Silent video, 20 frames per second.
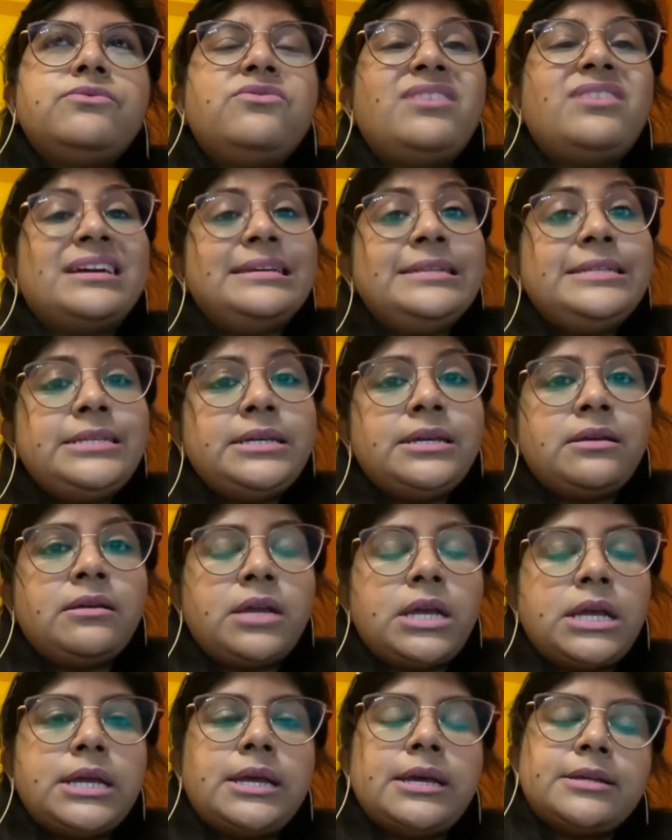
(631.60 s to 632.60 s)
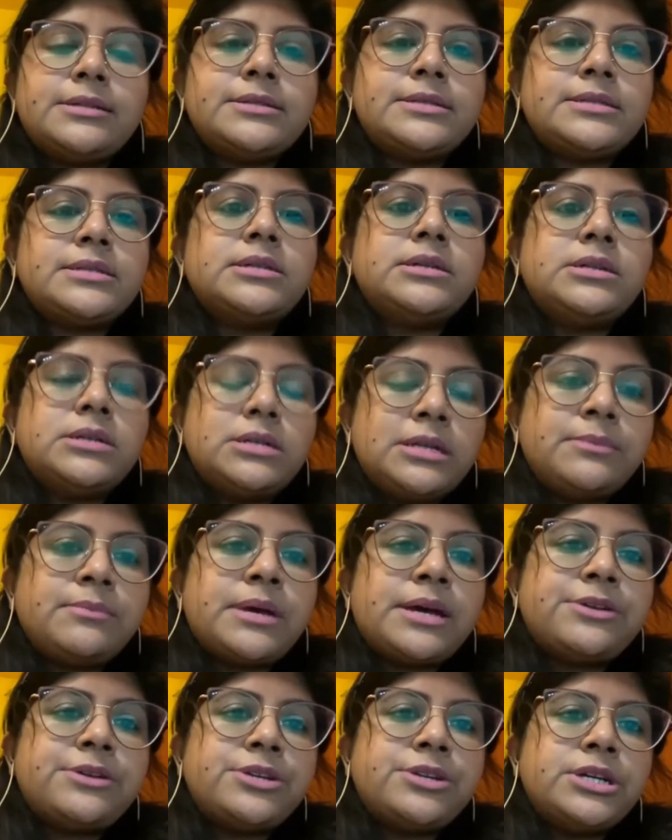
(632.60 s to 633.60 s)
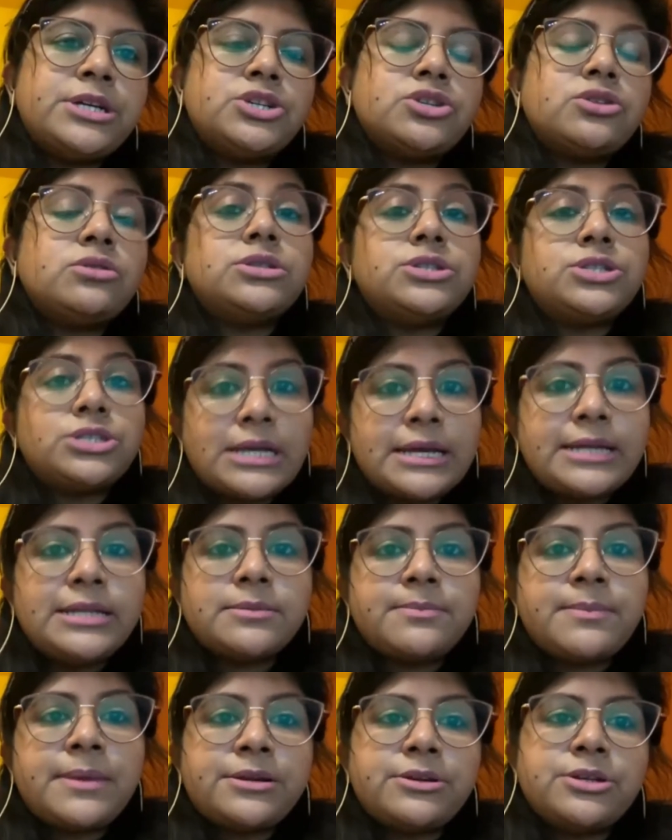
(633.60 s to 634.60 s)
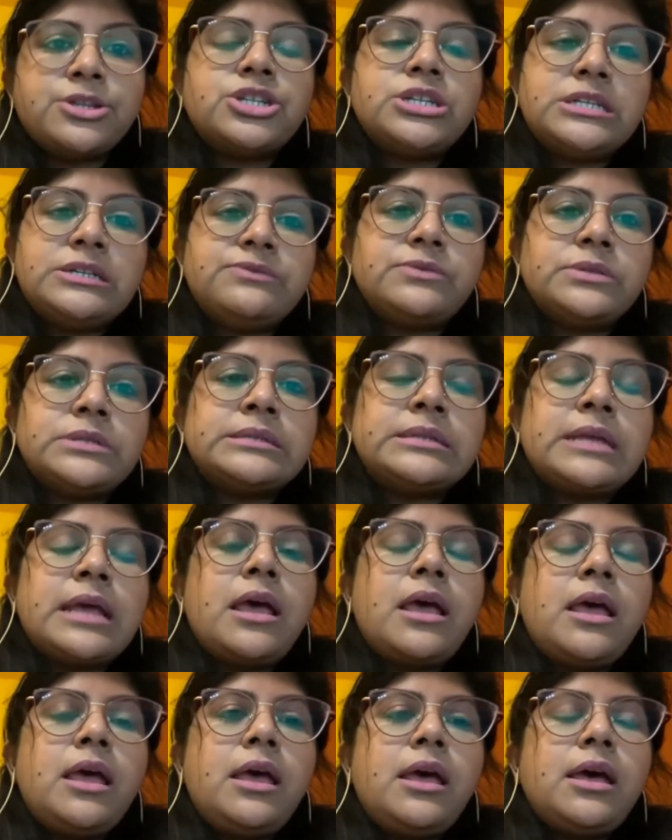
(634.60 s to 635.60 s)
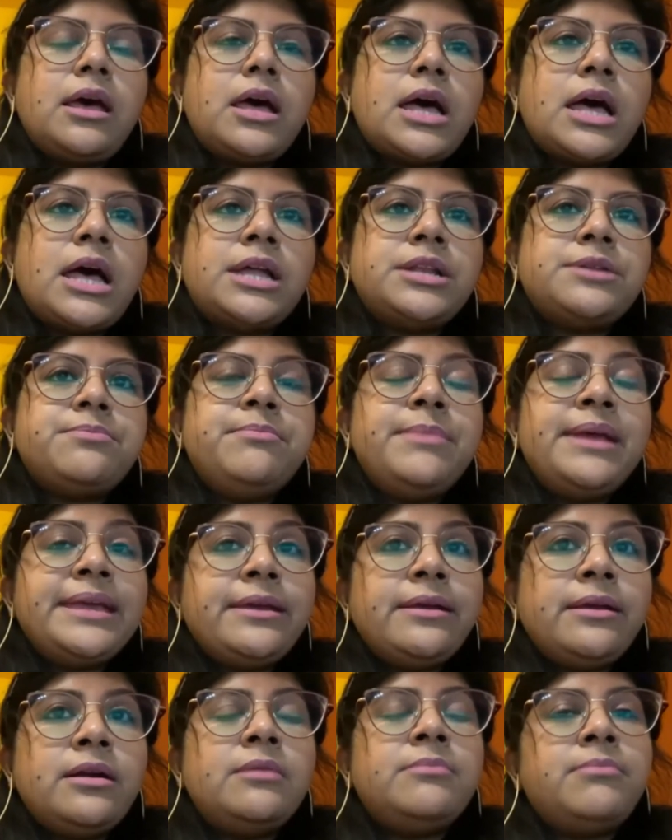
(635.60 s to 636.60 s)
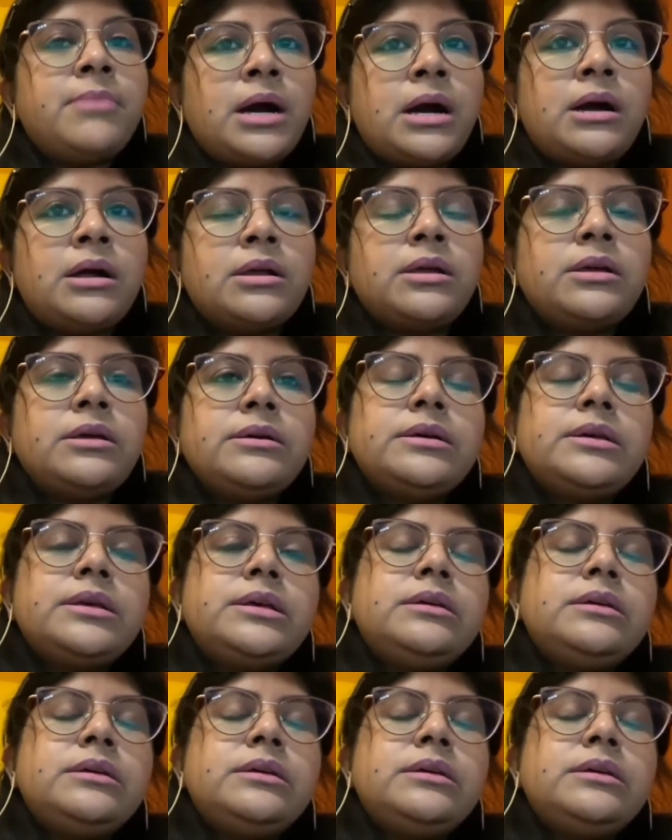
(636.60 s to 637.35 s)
fighting against early marriage or child marriage, even, and making a mark.